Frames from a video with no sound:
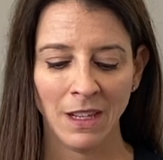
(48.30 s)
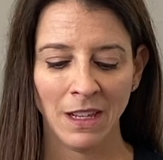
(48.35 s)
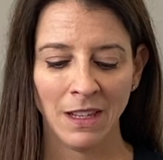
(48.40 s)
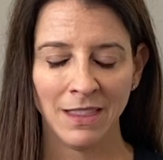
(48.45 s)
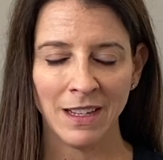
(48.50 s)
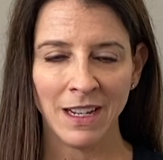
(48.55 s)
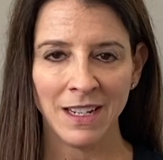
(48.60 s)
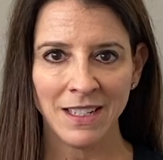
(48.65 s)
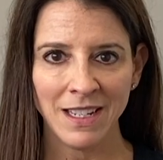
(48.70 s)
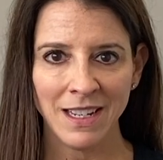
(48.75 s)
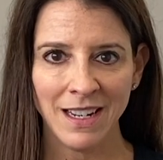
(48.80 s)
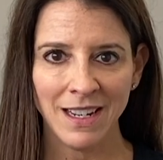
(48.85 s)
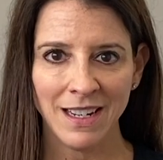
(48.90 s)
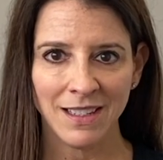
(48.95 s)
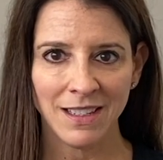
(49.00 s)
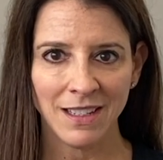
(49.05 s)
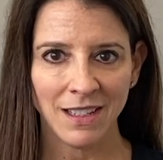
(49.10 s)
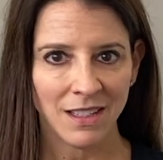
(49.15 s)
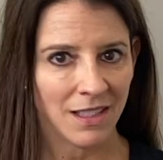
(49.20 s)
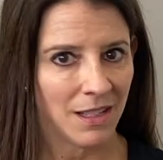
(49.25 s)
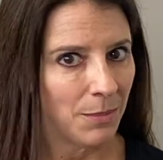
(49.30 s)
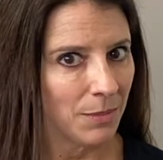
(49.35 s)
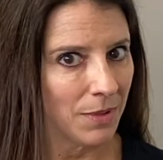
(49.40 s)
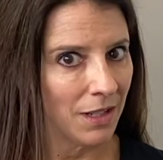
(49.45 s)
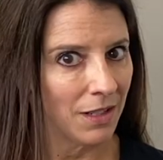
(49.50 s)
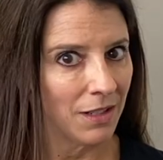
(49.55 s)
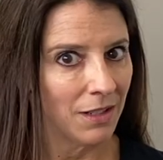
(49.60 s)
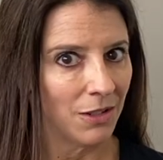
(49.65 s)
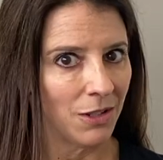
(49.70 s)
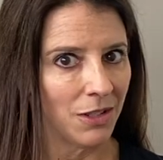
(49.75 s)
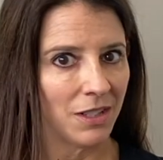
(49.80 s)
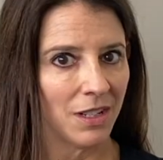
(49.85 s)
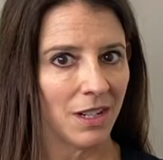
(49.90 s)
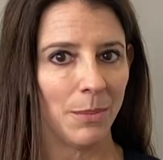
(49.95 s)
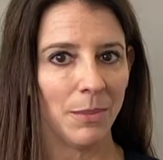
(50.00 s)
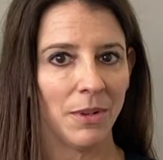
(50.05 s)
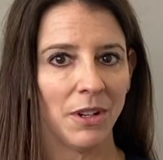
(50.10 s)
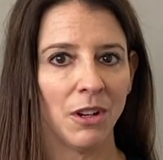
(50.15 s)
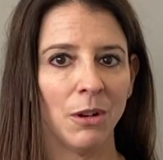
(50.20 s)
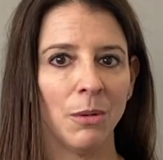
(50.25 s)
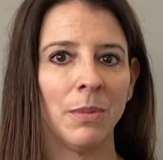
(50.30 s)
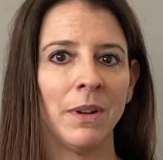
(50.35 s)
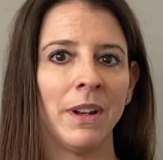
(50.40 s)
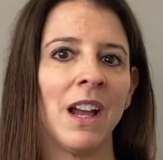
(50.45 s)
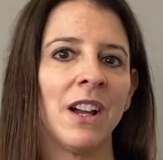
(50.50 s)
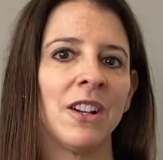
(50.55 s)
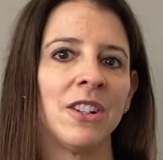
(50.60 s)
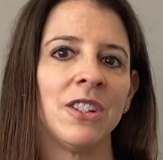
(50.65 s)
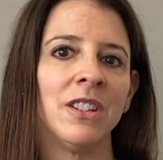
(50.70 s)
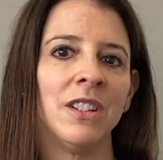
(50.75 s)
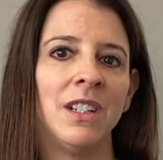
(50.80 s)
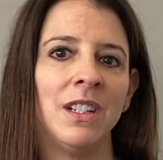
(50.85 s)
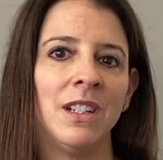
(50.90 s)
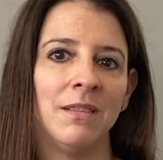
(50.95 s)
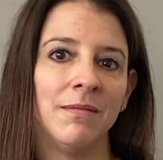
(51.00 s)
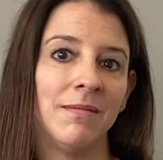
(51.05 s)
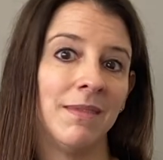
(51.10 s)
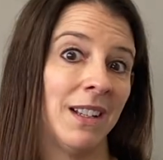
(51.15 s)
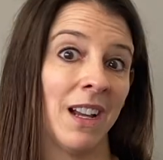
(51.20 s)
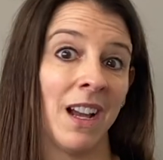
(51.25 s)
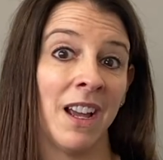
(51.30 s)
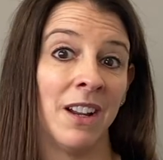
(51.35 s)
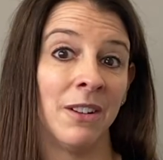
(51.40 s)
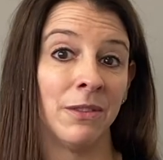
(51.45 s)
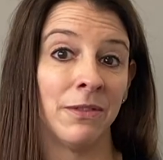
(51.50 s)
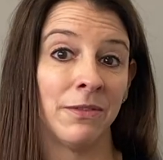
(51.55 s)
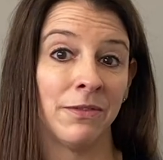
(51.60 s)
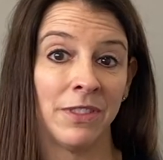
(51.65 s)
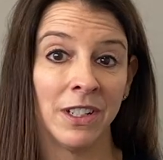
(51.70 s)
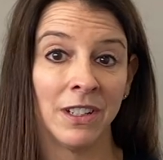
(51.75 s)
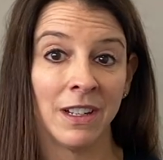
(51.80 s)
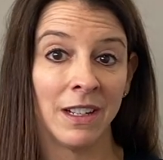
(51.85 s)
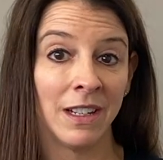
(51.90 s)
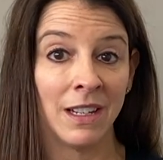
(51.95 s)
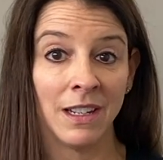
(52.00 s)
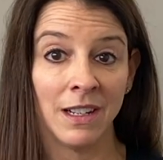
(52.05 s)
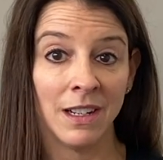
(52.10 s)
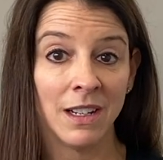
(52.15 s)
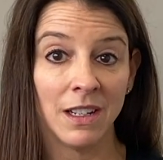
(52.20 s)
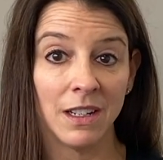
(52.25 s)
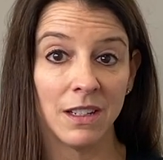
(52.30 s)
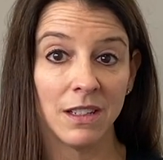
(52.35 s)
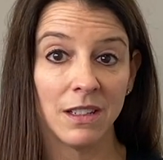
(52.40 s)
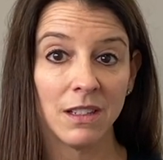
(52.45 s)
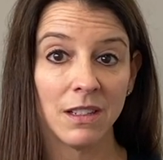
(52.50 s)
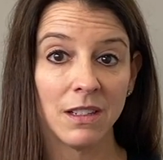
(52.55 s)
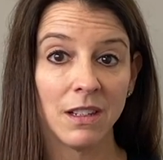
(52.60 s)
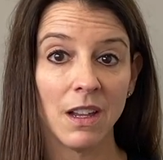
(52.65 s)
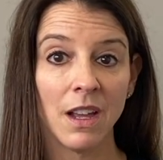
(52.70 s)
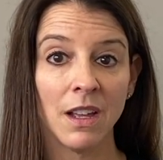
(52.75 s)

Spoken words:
1986 seems like a long time ago, but actually I don't feel like it is.